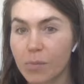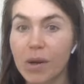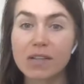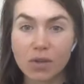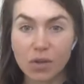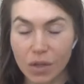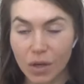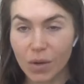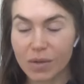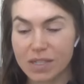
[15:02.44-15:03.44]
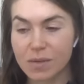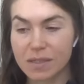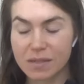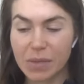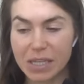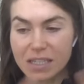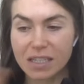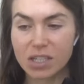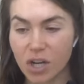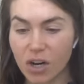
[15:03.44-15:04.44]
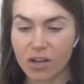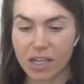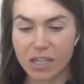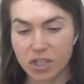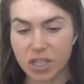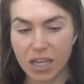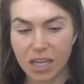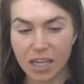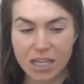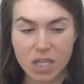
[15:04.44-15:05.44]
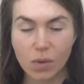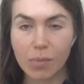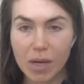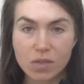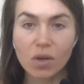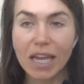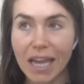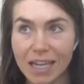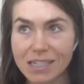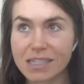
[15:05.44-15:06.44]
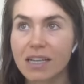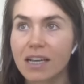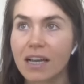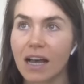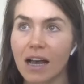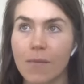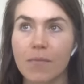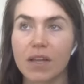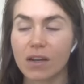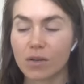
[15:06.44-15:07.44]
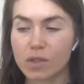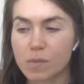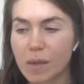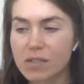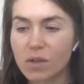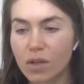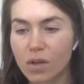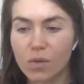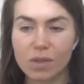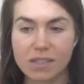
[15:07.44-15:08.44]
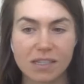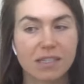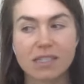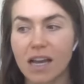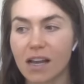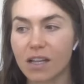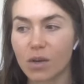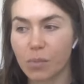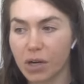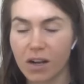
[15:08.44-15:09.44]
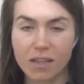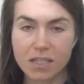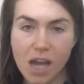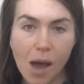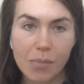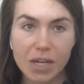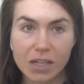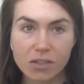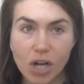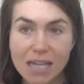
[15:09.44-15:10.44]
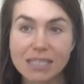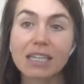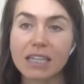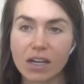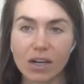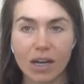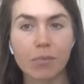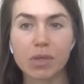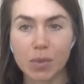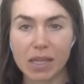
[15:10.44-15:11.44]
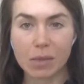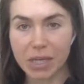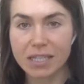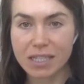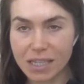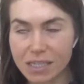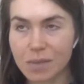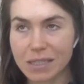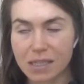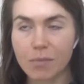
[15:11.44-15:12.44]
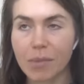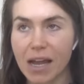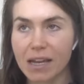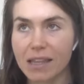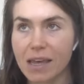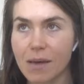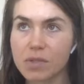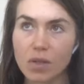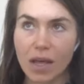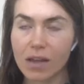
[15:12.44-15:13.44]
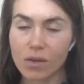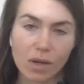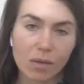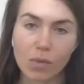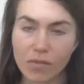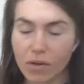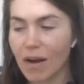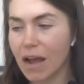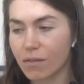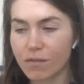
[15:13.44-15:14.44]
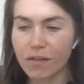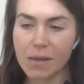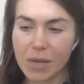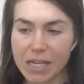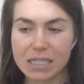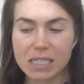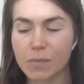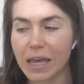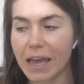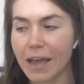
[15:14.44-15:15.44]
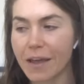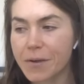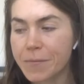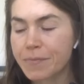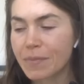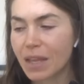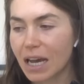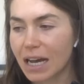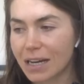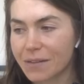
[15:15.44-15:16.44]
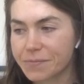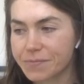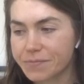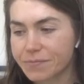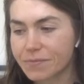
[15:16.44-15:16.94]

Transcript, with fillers: puzzle glue and to basically turn each Jiggy into a puzzle kit um, that includes puzzle glue. Once it's done, you put it on the top and it dries clear in between the pieces, basically binding them so that you can move it around, frame it, display it. Um,